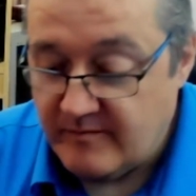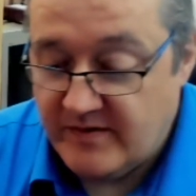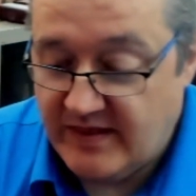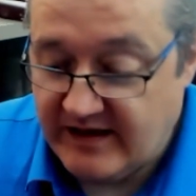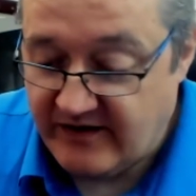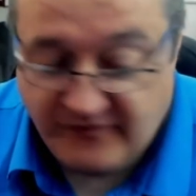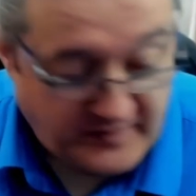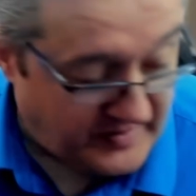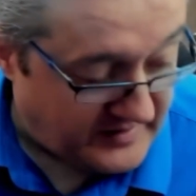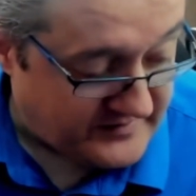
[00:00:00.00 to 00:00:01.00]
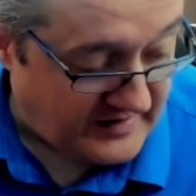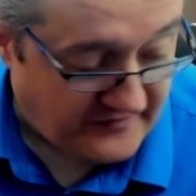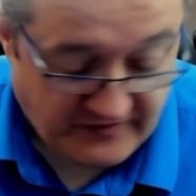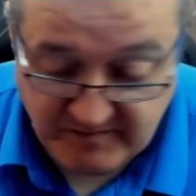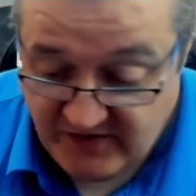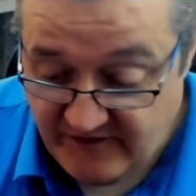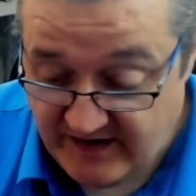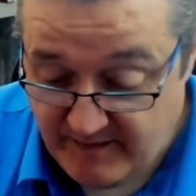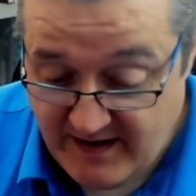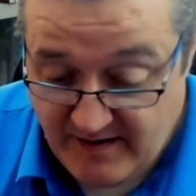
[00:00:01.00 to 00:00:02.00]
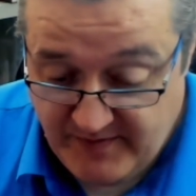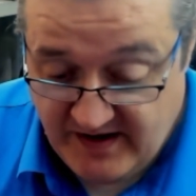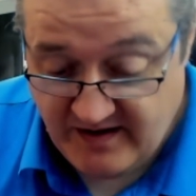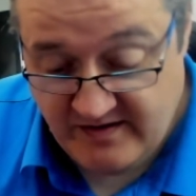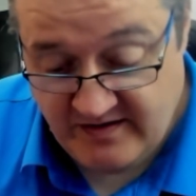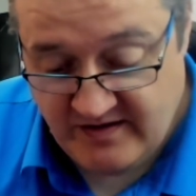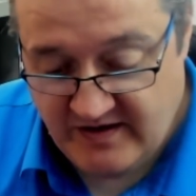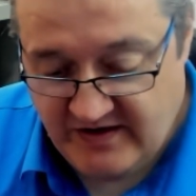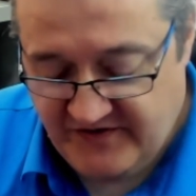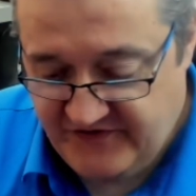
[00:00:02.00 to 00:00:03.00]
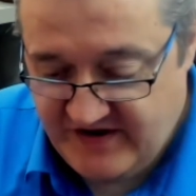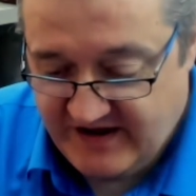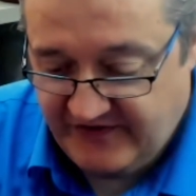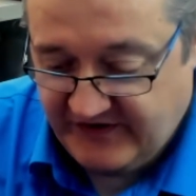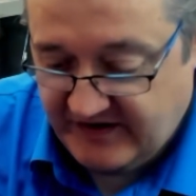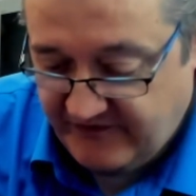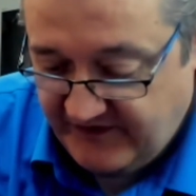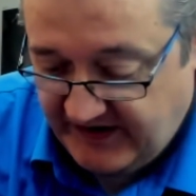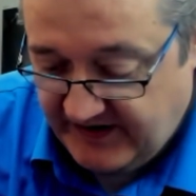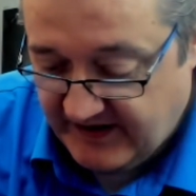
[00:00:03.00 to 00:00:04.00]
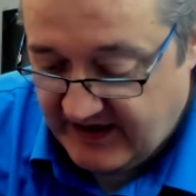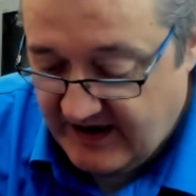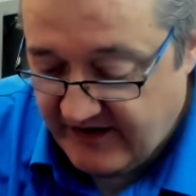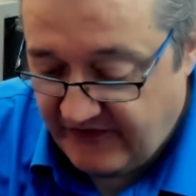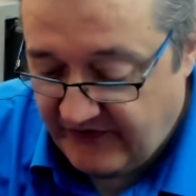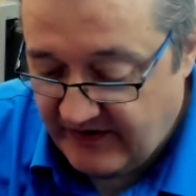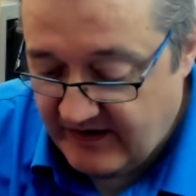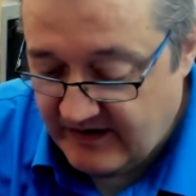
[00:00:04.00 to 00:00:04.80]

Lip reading: But that gives me the chance to move it about a bit, check it's going to fit in the case.